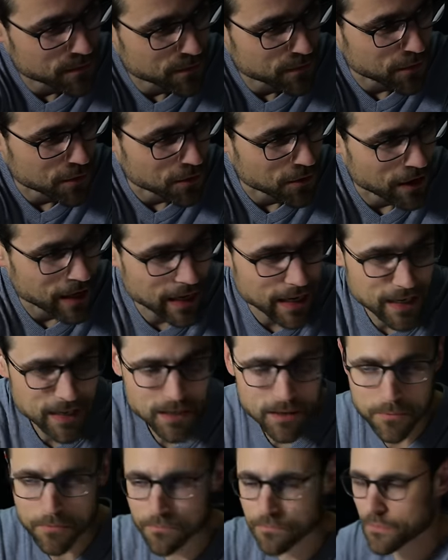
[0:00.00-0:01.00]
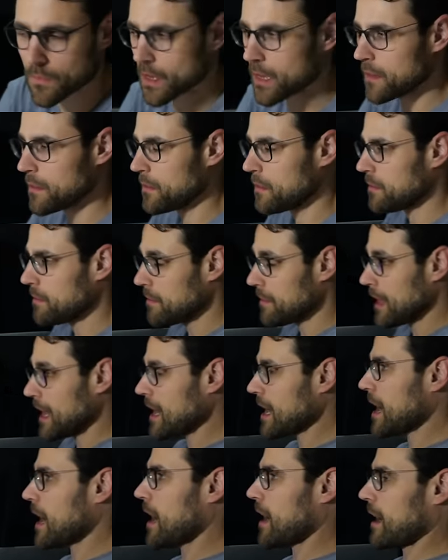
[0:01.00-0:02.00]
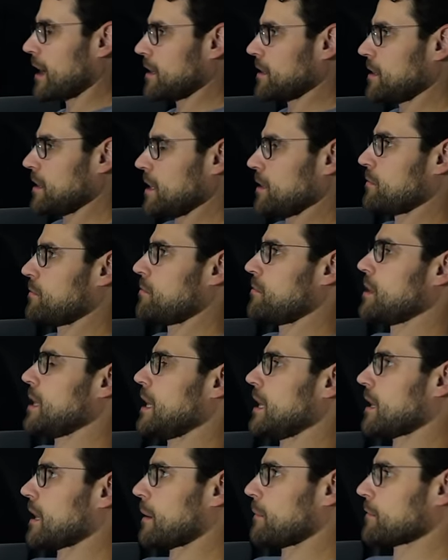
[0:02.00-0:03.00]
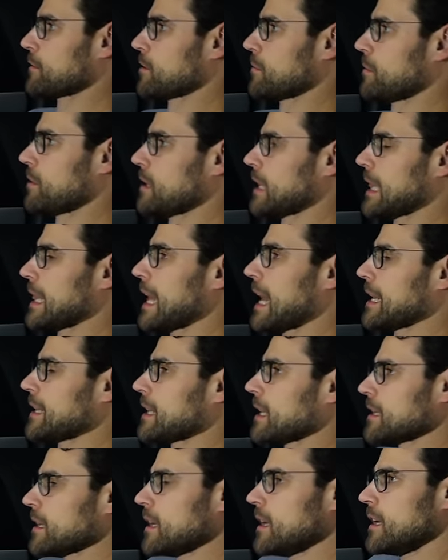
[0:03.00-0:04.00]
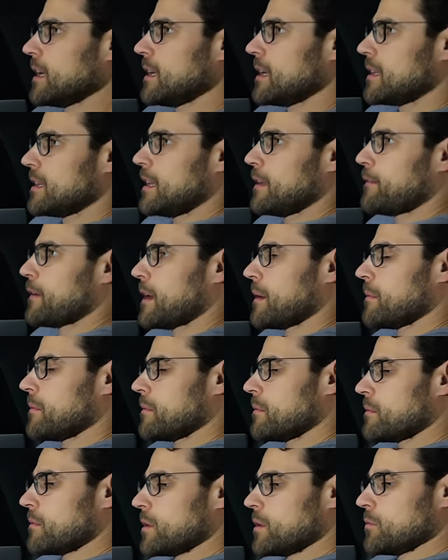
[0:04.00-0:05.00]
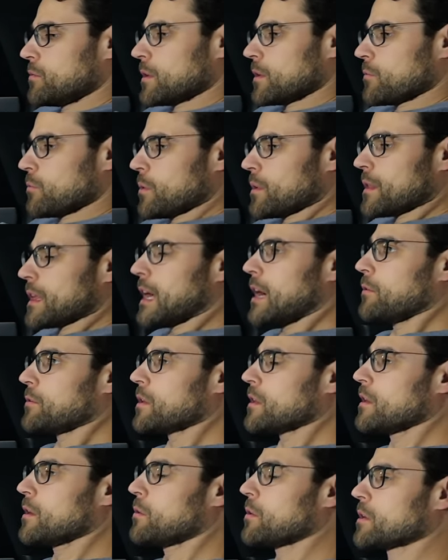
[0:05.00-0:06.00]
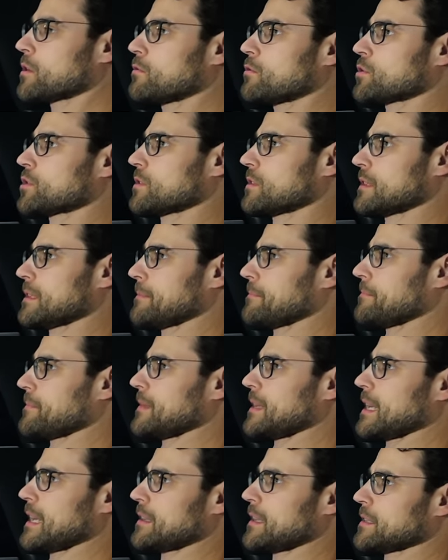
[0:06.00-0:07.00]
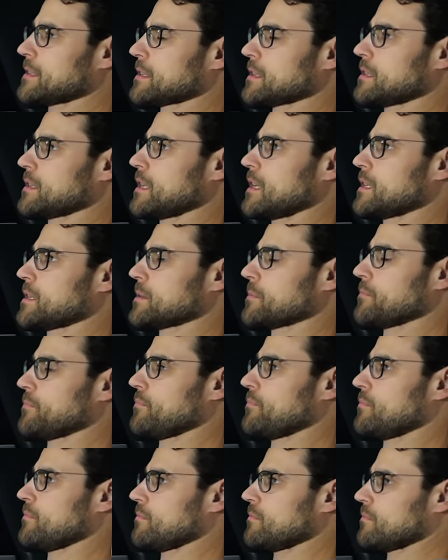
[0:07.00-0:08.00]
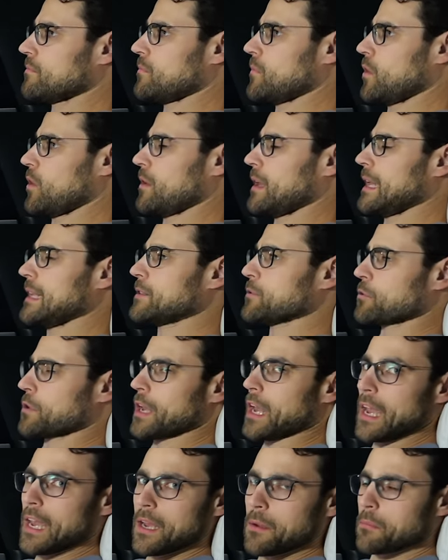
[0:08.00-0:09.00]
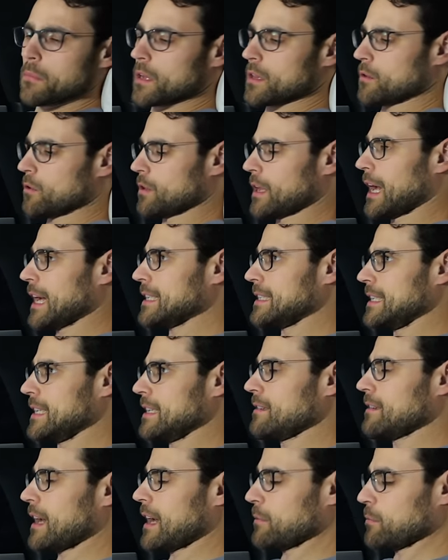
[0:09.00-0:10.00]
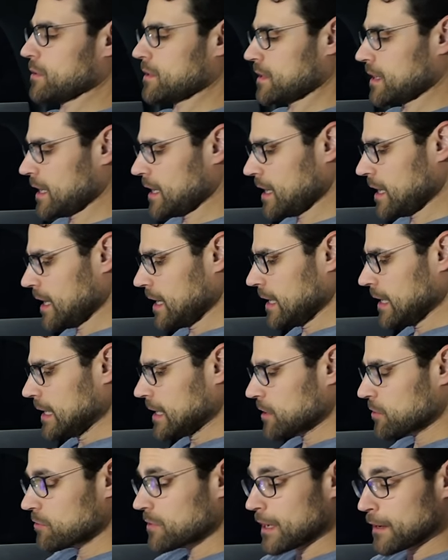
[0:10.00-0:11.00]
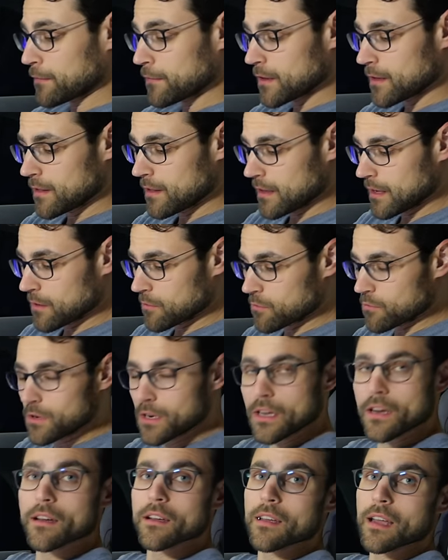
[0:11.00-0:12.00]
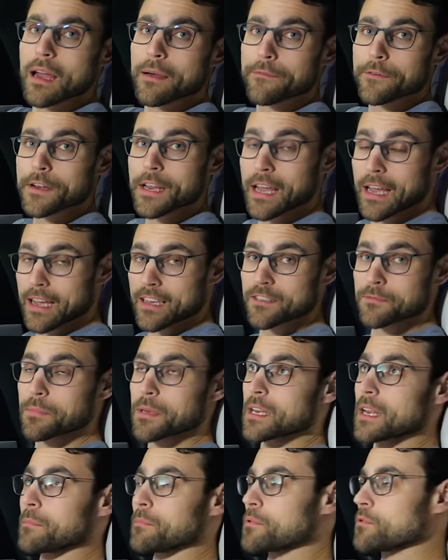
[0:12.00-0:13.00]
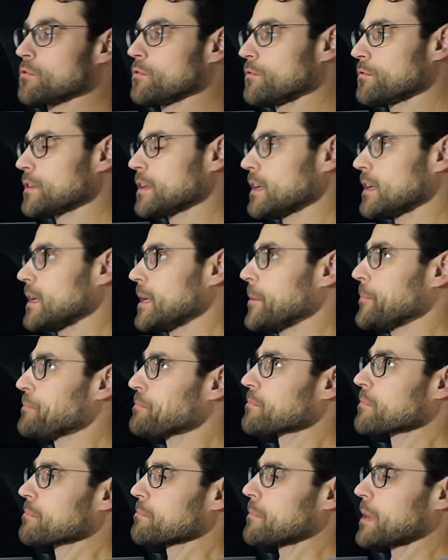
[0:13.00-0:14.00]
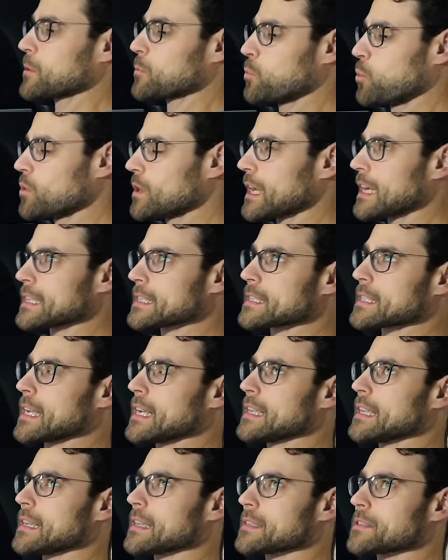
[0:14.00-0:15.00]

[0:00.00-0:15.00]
for your head, and they are indeed really comfortable. I like that. And if I use it without the lower cushion, yeah, that's indeed, it's okay, but not ideal, I would say. So definitely the rear comfort has been improved. But would I say that